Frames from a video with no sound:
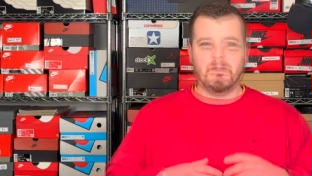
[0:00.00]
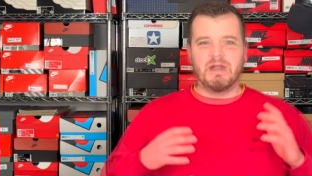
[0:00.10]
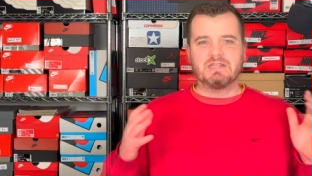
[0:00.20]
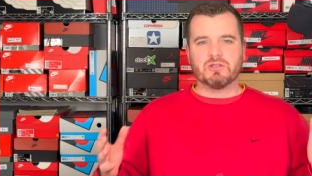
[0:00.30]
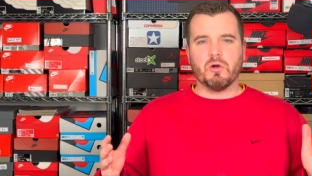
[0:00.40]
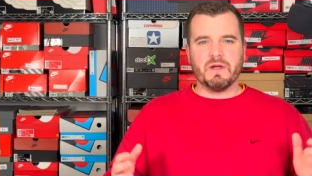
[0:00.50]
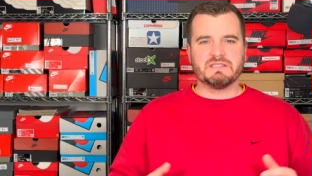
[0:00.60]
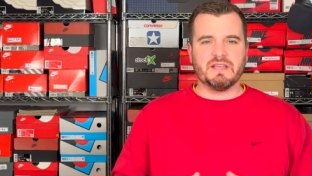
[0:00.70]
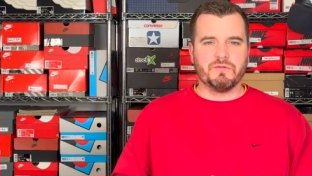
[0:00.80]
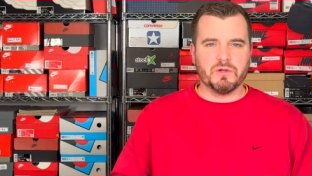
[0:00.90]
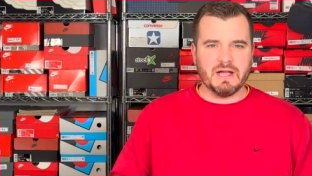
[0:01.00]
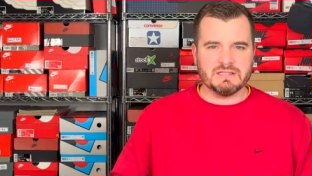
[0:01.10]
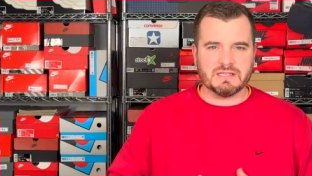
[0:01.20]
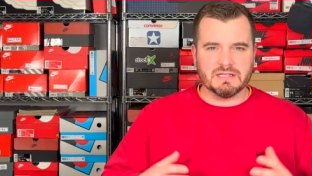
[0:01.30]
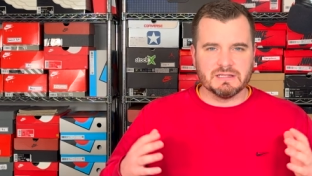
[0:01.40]
But as always, if you
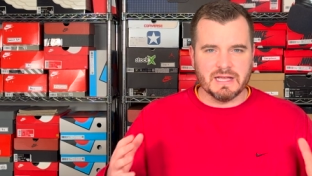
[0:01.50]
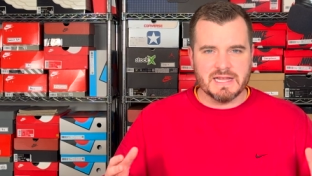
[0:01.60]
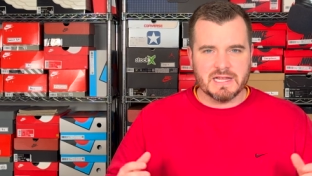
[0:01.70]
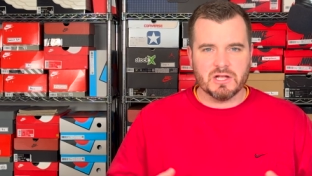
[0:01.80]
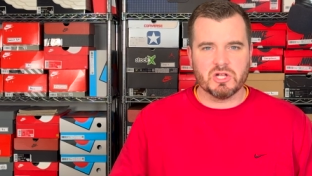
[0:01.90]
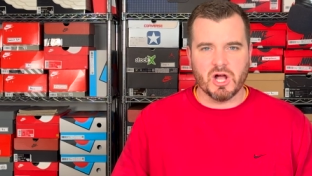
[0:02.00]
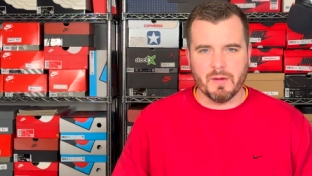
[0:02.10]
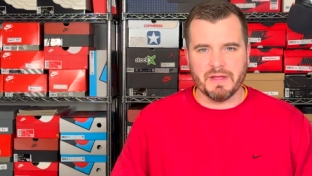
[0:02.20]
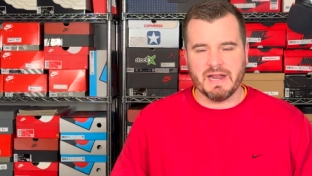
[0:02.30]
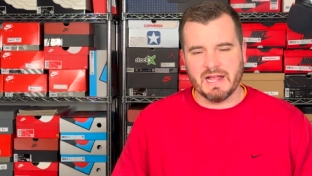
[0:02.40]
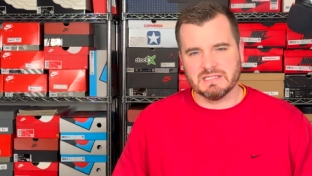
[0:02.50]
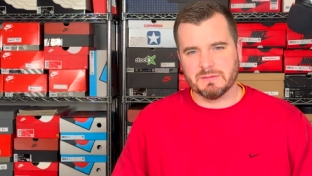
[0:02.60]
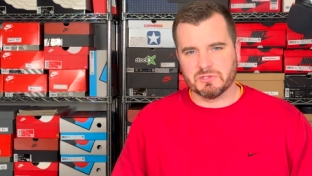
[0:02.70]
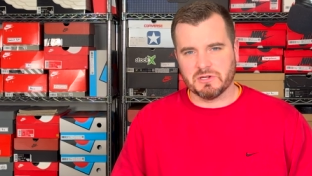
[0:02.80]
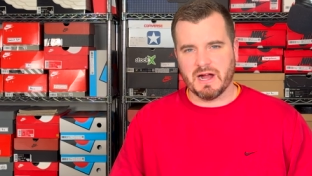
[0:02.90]
guys could like, comment, and
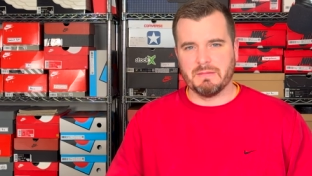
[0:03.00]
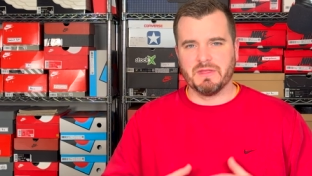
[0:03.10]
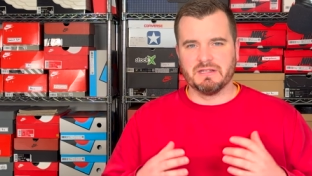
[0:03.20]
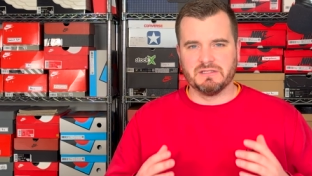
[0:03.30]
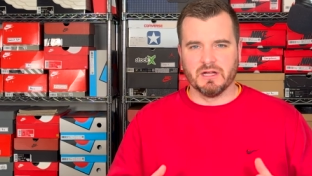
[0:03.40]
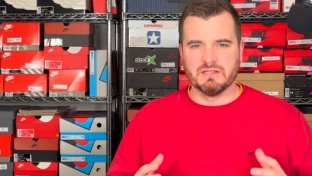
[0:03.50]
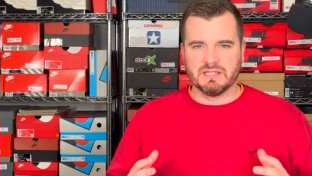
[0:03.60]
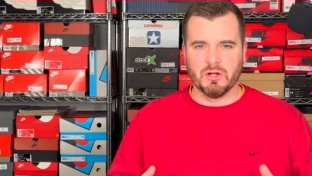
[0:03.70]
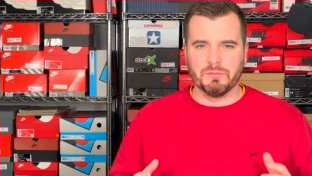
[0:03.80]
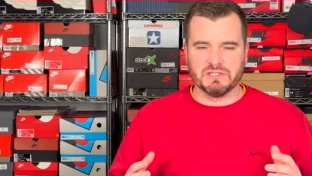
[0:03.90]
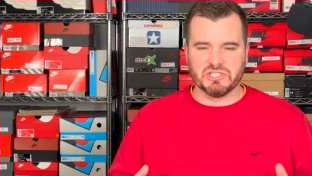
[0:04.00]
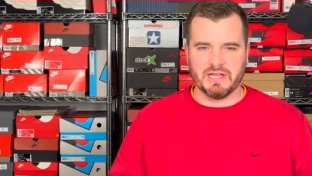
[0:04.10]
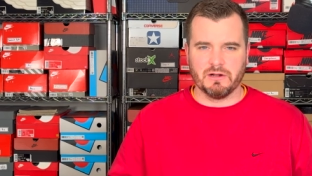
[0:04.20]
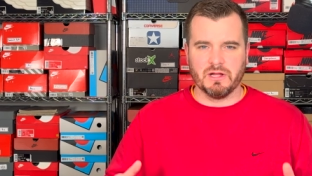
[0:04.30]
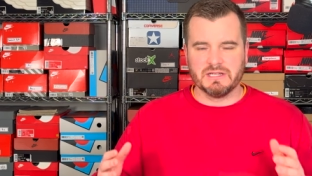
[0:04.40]
subscribe, that does help the
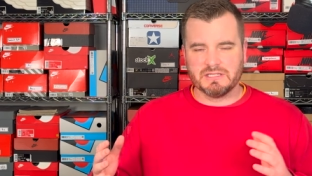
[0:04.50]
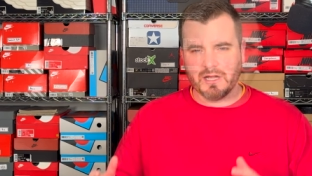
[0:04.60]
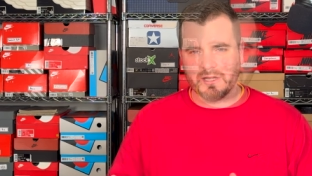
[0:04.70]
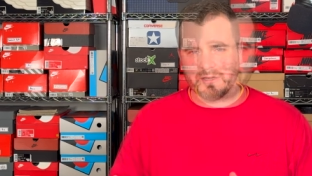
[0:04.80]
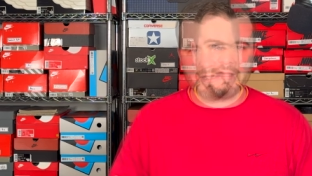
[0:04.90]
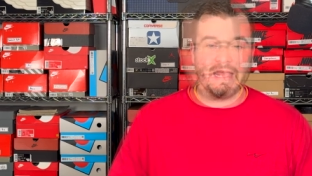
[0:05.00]
channel a ton.